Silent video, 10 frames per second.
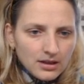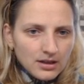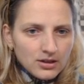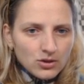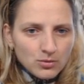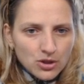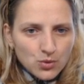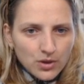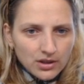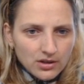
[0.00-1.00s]
So much
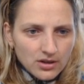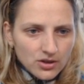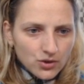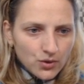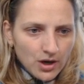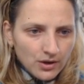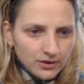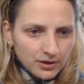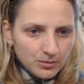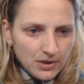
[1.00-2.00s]
weaknesses around,
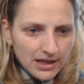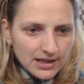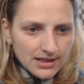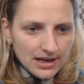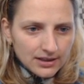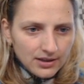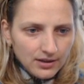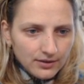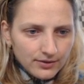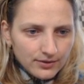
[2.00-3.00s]
and black is
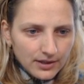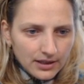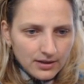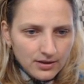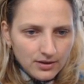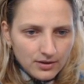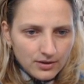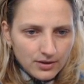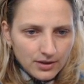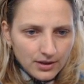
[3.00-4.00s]
active, like
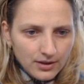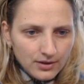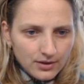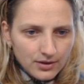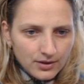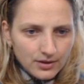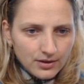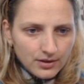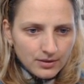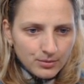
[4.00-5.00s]
here,
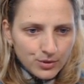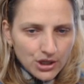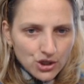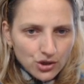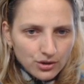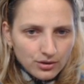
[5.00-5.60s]
pressure.